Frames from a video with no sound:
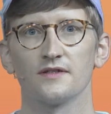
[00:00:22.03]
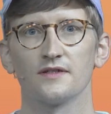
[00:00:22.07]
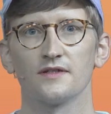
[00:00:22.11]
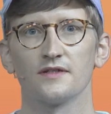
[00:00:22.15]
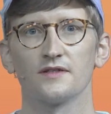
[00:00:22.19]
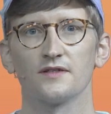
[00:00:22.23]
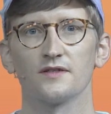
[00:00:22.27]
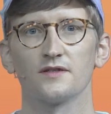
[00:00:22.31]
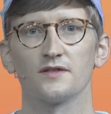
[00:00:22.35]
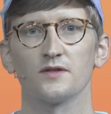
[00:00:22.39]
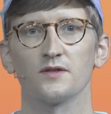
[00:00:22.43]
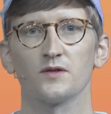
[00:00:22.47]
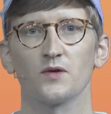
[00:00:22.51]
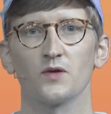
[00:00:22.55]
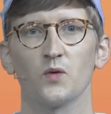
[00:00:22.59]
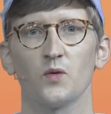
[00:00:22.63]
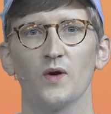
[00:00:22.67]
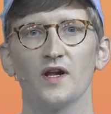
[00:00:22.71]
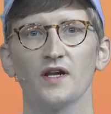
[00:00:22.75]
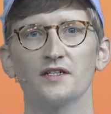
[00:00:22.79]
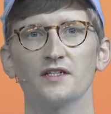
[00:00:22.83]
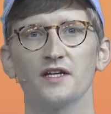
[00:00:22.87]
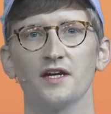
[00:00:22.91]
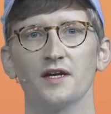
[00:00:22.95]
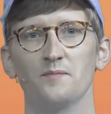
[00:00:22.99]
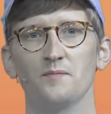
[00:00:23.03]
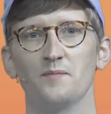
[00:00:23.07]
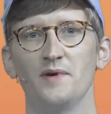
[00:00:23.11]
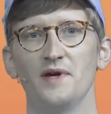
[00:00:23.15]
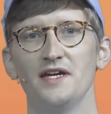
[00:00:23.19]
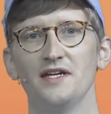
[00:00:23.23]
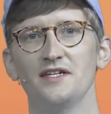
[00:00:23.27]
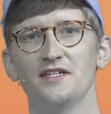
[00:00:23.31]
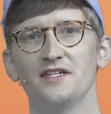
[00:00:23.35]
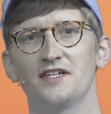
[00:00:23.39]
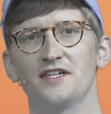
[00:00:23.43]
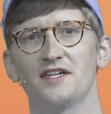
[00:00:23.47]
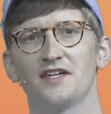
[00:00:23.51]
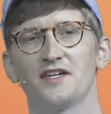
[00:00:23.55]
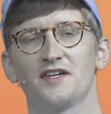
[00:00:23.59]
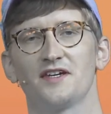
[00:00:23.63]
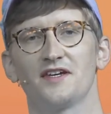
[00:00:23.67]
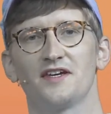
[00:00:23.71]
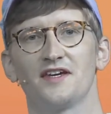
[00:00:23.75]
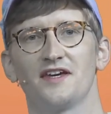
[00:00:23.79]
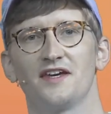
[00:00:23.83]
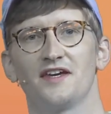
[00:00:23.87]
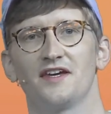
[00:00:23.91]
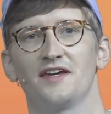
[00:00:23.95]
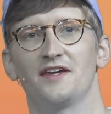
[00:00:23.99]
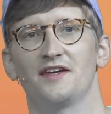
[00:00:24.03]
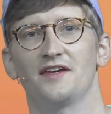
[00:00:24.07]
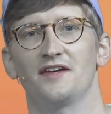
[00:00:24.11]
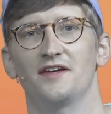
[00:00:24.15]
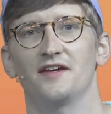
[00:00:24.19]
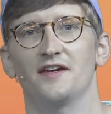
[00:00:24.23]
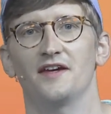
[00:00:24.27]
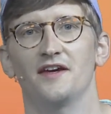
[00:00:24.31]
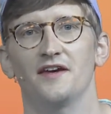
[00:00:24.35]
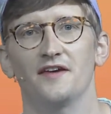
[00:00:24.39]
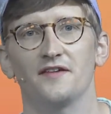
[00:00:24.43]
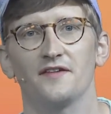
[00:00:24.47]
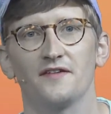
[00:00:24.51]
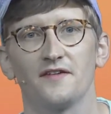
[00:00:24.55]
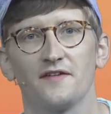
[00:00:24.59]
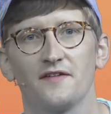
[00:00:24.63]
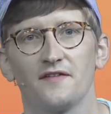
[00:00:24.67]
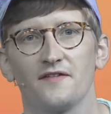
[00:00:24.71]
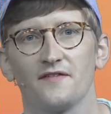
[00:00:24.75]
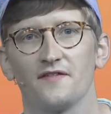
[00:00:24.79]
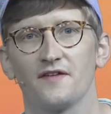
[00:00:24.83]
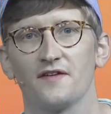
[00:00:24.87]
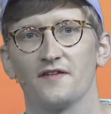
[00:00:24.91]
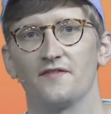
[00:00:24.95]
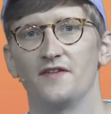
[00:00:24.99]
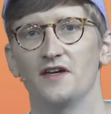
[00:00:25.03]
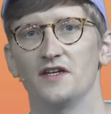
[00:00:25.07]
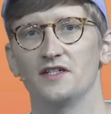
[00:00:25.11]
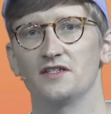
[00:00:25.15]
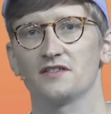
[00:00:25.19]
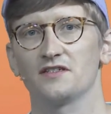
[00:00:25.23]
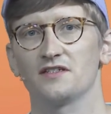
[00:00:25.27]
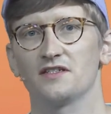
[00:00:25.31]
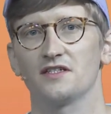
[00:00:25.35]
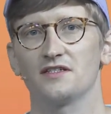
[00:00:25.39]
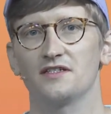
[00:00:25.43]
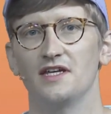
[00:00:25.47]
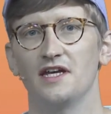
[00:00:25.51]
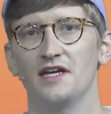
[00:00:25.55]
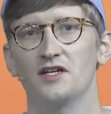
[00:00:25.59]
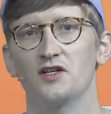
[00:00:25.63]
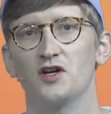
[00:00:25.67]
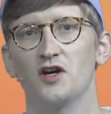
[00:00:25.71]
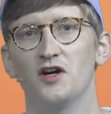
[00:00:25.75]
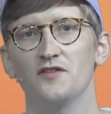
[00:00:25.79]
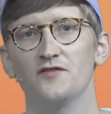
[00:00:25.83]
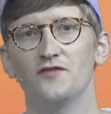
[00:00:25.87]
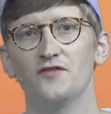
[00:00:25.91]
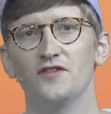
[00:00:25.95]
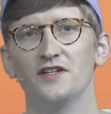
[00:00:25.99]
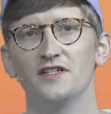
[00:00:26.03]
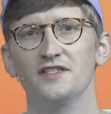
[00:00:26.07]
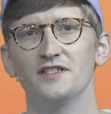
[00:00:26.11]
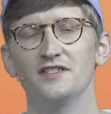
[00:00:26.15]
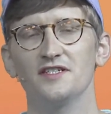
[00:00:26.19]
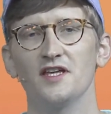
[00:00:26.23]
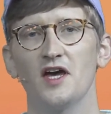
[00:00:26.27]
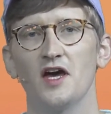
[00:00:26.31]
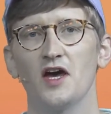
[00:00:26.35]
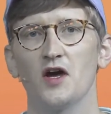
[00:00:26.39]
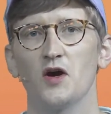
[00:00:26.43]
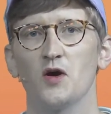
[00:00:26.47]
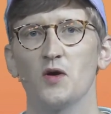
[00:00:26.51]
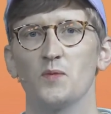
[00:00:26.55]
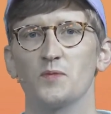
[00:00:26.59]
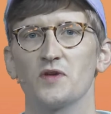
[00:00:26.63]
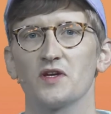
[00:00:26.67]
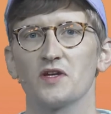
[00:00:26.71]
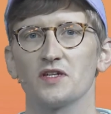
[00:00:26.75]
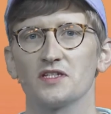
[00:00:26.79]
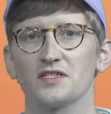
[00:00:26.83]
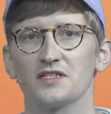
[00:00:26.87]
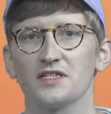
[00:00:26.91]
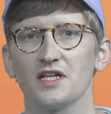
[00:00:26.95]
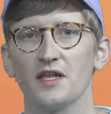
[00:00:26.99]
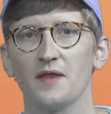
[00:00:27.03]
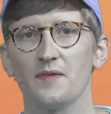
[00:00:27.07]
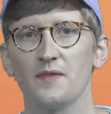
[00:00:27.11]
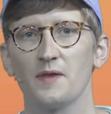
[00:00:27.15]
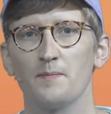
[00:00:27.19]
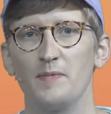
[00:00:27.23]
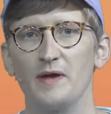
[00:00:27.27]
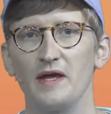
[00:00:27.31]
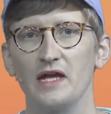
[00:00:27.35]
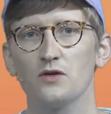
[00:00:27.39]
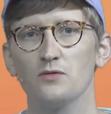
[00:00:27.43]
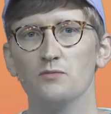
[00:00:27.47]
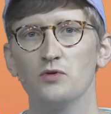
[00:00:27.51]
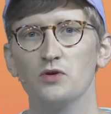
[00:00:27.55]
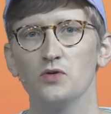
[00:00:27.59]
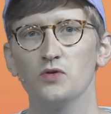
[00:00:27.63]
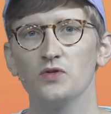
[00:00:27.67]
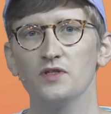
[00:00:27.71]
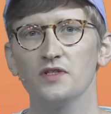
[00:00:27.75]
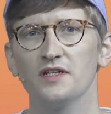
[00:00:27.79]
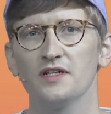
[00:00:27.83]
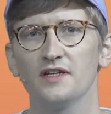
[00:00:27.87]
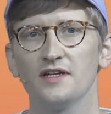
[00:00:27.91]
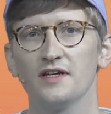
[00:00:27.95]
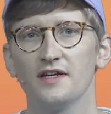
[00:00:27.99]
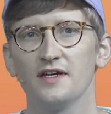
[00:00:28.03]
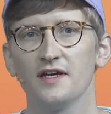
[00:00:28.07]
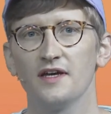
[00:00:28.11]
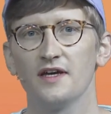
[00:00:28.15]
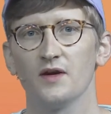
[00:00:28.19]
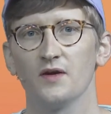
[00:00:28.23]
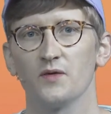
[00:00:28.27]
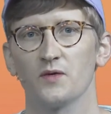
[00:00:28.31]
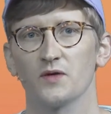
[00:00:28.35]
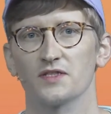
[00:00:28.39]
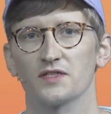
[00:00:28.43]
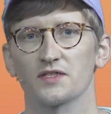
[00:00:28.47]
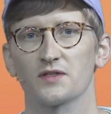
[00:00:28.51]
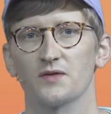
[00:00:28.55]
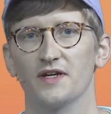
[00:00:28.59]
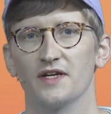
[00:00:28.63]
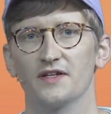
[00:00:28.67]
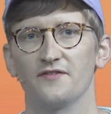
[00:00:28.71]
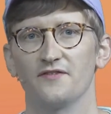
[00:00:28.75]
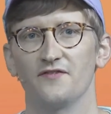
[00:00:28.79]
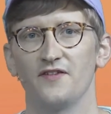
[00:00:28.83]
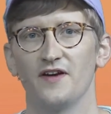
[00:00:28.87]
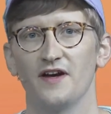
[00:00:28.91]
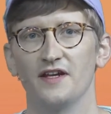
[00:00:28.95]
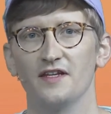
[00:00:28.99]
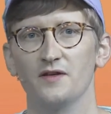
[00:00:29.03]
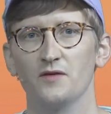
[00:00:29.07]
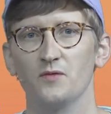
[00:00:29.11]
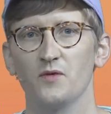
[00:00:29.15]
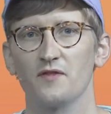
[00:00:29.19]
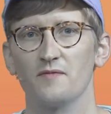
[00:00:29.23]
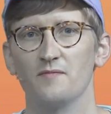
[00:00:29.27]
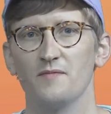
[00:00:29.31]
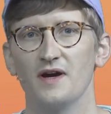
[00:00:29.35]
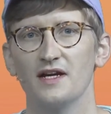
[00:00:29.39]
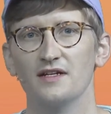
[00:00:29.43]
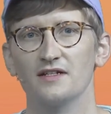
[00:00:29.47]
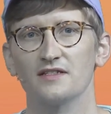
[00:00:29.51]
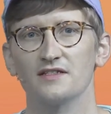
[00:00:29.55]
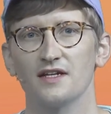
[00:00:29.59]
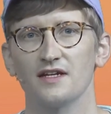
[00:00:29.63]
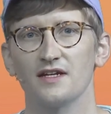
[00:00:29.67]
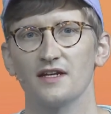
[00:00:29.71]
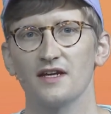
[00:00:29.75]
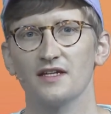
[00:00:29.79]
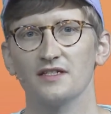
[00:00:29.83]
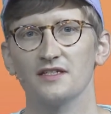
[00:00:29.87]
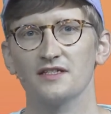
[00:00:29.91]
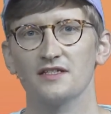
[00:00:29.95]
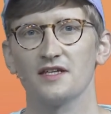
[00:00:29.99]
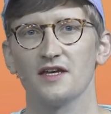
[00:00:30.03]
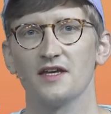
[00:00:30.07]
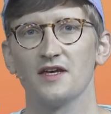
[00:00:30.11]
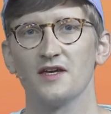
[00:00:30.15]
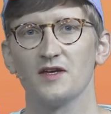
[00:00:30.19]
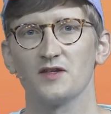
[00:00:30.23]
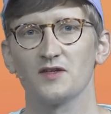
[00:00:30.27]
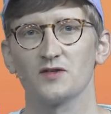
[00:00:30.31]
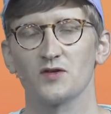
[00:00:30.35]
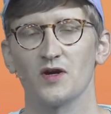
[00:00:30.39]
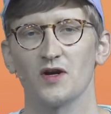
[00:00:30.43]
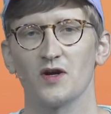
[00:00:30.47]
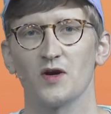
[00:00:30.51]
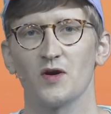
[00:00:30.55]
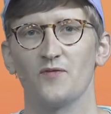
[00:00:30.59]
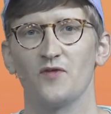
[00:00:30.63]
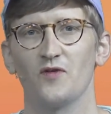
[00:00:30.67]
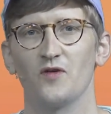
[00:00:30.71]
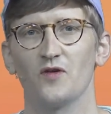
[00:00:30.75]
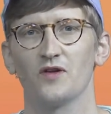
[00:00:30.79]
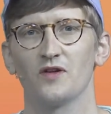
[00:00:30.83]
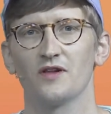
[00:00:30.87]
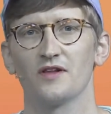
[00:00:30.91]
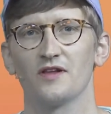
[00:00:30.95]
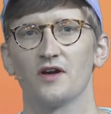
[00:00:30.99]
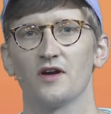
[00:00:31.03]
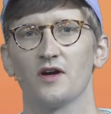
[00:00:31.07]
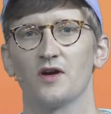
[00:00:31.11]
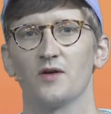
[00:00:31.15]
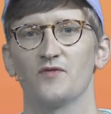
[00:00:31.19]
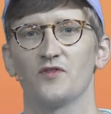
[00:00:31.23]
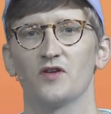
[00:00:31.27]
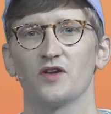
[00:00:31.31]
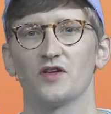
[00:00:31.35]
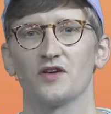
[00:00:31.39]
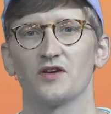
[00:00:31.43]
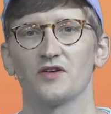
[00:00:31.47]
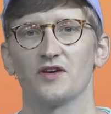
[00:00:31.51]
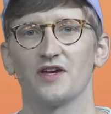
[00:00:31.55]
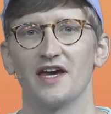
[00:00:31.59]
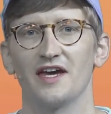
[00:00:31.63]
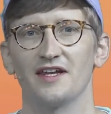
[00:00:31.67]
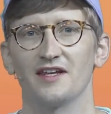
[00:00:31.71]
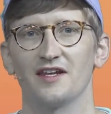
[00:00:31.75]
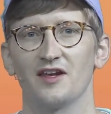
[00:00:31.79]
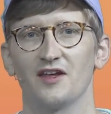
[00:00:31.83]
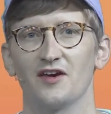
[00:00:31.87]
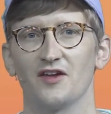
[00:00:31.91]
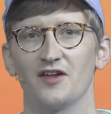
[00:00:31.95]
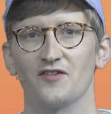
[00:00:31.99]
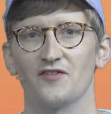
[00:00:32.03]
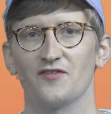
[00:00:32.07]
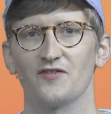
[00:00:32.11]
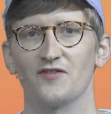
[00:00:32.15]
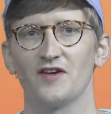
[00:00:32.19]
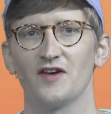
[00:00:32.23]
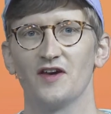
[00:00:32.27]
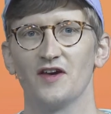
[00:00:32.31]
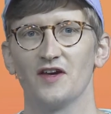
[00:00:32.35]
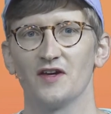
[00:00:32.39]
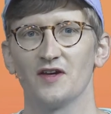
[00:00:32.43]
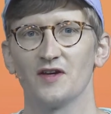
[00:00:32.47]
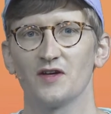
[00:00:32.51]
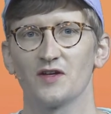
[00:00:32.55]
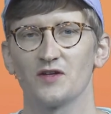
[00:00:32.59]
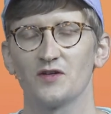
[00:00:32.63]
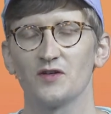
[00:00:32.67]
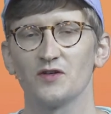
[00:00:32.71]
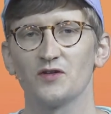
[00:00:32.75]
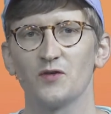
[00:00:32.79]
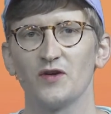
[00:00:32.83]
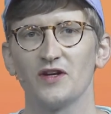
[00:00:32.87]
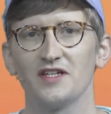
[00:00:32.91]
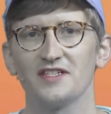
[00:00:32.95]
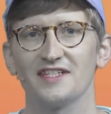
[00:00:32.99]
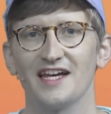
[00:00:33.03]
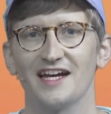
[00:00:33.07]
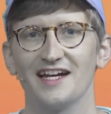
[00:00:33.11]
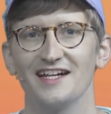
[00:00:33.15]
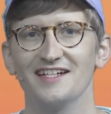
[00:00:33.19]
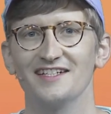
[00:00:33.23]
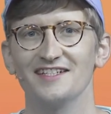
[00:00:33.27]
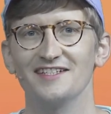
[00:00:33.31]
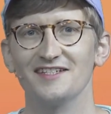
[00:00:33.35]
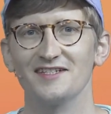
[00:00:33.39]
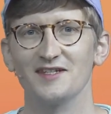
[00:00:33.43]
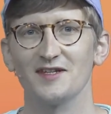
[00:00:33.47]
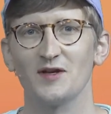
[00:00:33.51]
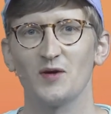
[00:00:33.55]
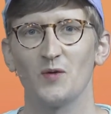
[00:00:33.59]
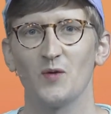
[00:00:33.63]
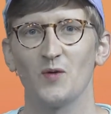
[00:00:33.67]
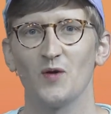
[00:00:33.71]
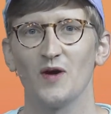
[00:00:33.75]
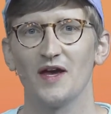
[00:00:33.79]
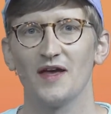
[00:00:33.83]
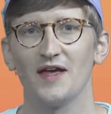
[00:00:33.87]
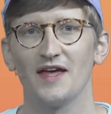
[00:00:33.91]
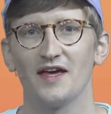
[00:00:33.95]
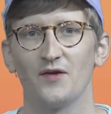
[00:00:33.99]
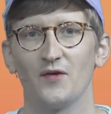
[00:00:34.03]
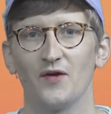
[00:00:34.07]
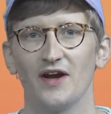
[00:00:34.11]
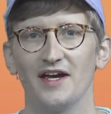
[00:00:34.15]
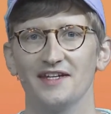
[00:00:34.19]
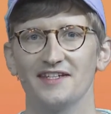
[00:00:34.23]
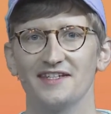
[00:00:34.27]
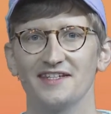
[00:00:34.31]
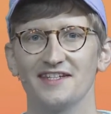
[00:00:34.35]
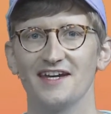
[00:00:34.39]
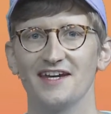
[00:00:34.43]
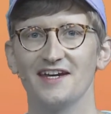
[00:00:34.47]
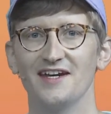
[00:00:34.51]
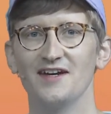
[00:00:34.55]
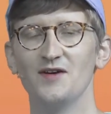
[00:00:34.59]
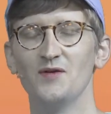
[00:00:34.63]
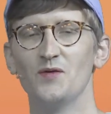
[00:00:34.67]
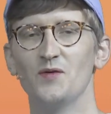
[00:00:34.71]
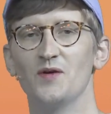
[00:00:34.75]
So welcome back here at Fashion Sustain.Conference. I hope you're still in the bingo mood. Was quite funny with Max, I guess. So I hope hopefully you had a lot of good results. Right now,